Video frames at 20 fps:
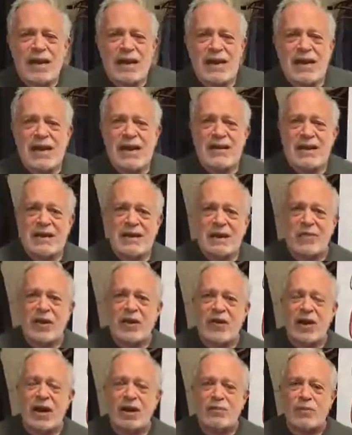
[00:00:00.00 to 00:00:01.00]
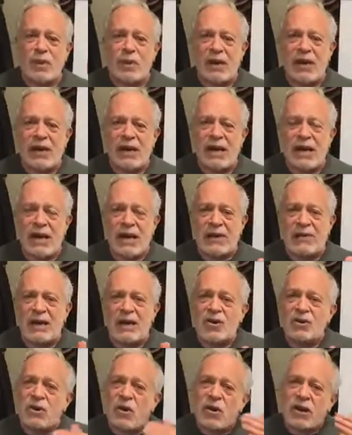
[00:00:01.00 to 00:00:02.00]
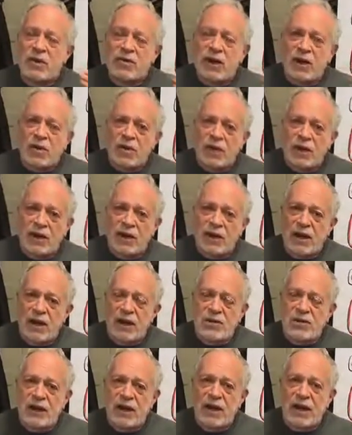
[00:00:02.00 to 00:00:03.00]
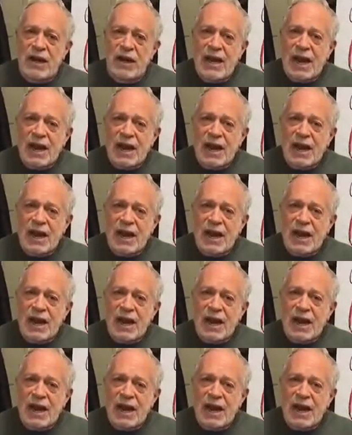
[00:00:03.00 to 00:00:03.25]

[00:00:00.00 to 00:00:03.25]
need a Democratic Party that is going to be organizing